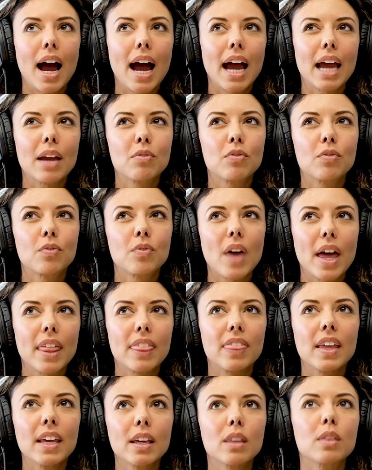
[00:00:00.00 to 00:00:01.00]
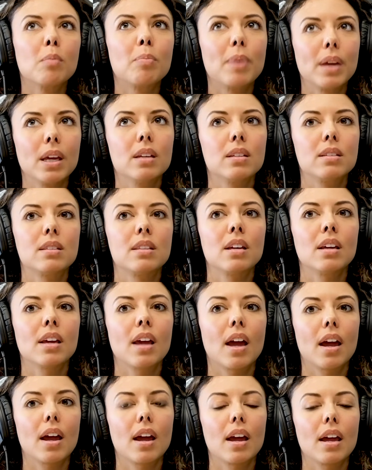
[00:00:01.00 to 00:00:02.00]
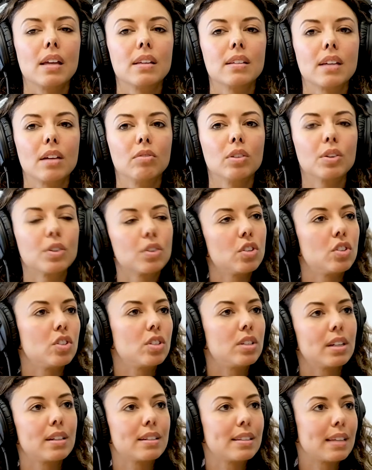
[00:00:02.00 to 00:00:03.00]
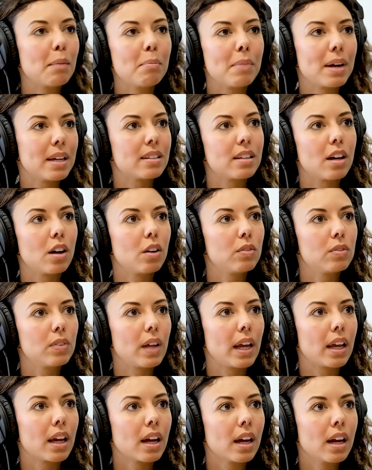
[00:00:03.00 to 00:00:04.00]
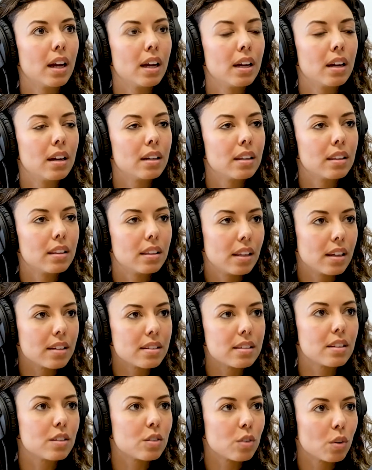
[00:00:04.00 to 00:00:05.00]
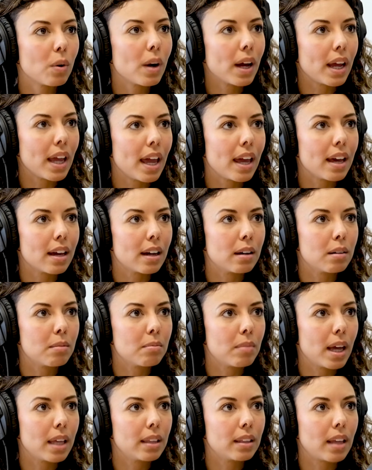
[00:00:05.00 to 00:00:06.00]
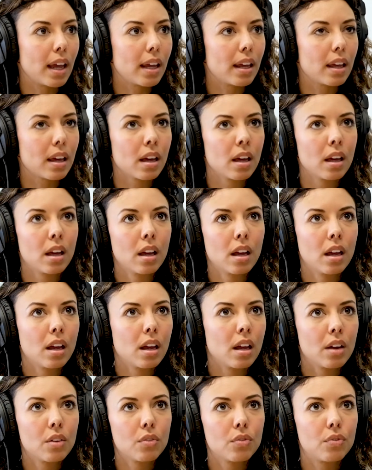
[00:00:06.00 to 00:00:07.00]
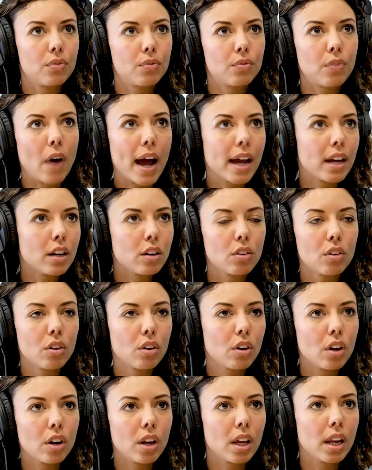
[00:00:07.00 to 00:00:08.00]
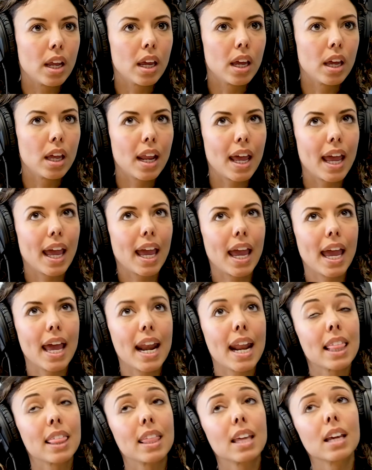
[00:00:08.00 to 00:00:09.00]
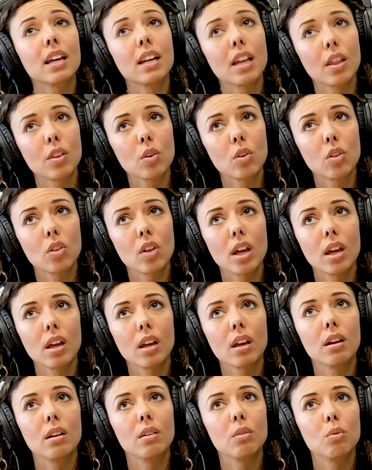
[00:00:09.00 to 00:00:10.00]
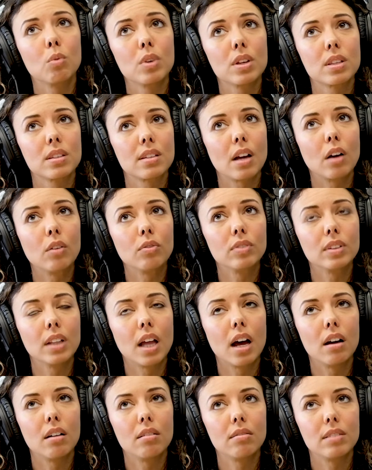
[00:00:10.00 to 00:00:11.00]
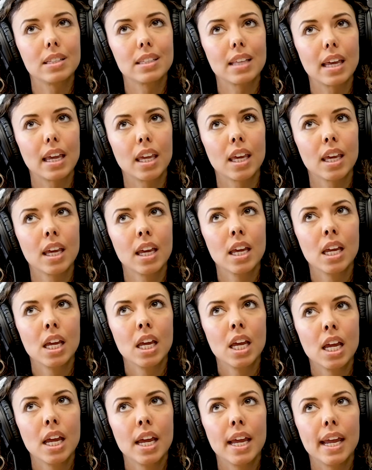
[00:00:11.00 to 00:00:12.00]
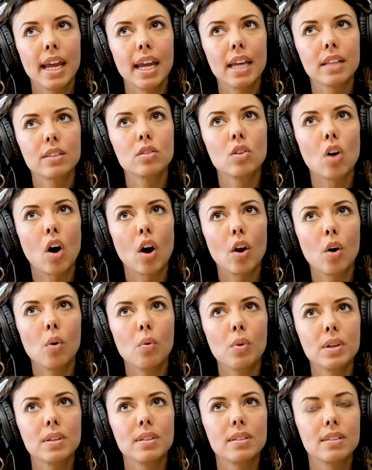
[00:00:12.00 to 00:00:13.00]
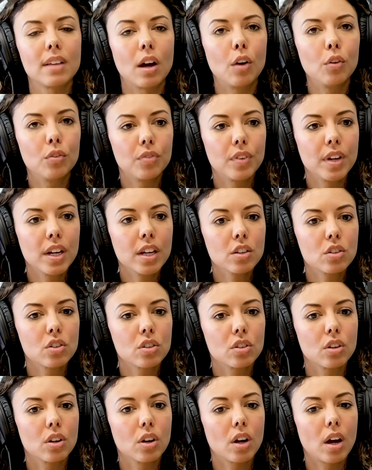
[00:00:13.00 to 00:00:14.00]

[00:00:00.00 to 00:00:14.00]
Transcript: I think the biggest thing is I've learned to just accept myself. Like this is who I am and like find the good in it. And I think another thing with self-love is like, it's not always selfish